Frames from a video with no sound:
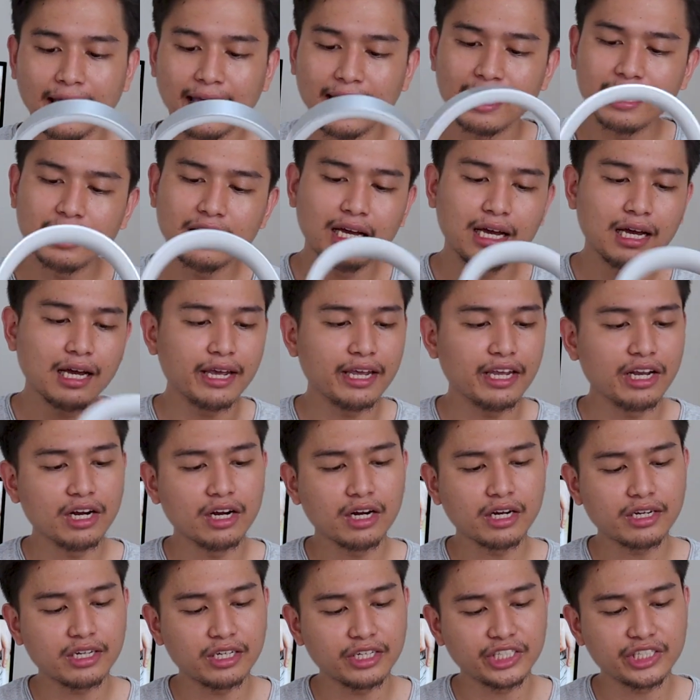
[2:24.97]
And the
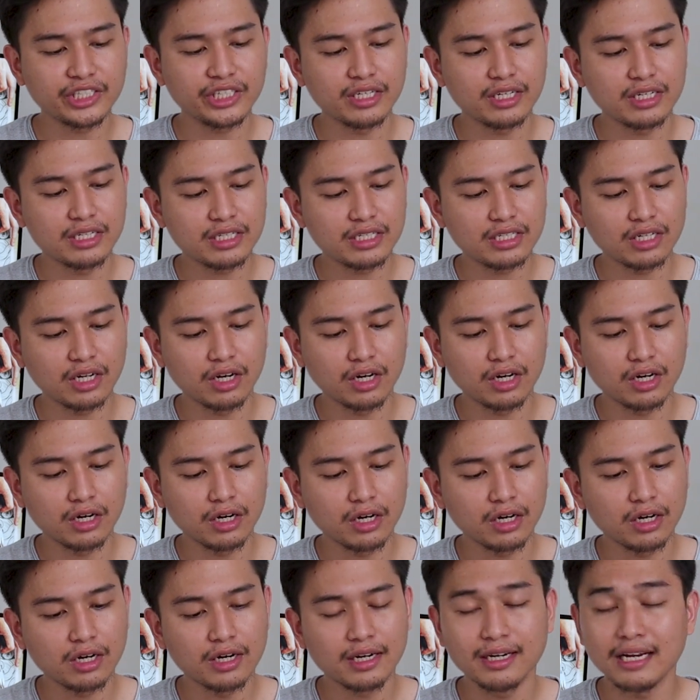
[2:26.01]
ear cushions
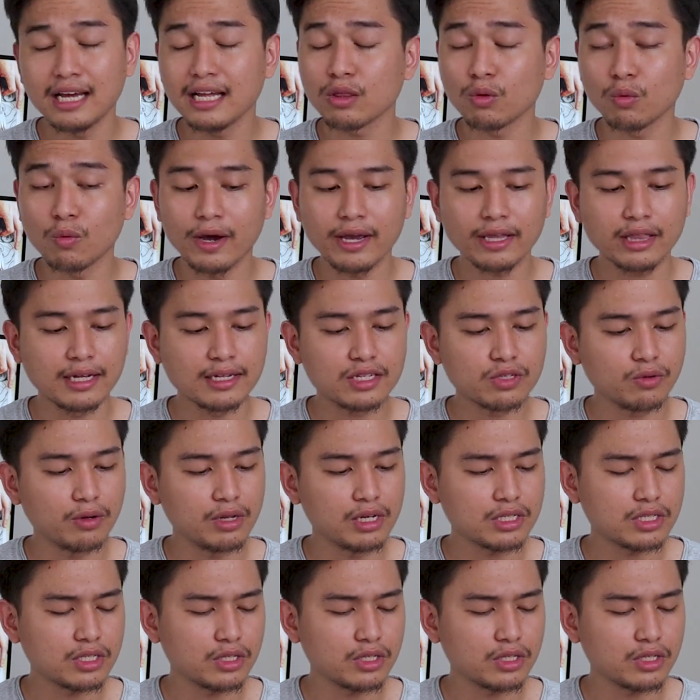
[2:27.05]
are not white as well,